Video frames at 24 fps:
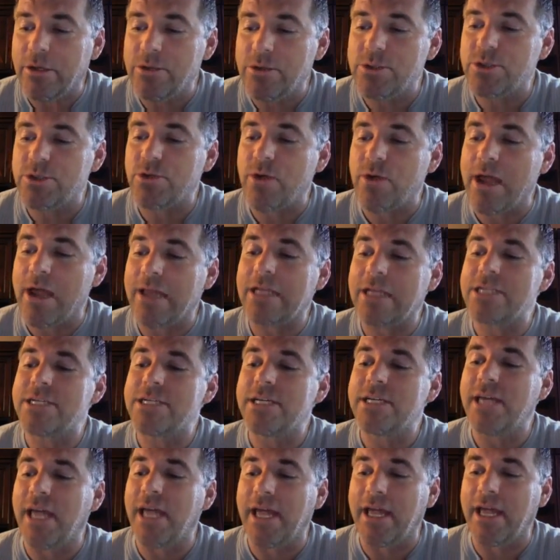used
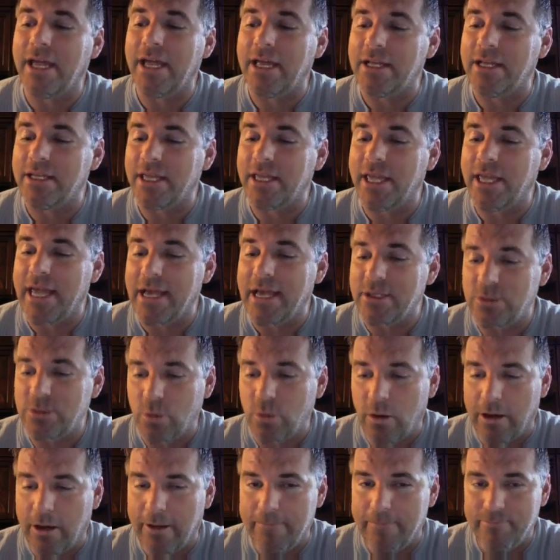strategy, and
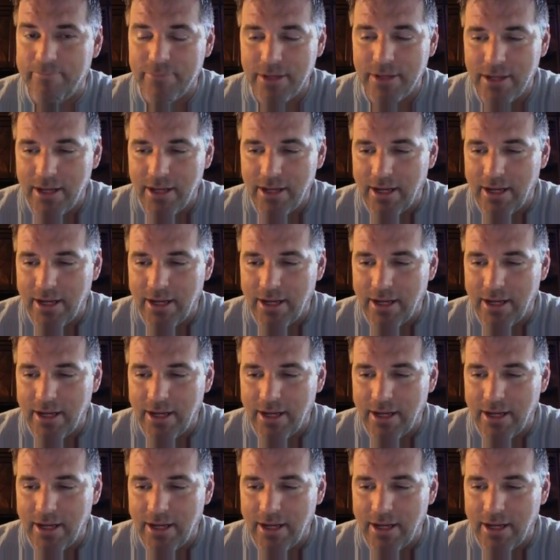guess what?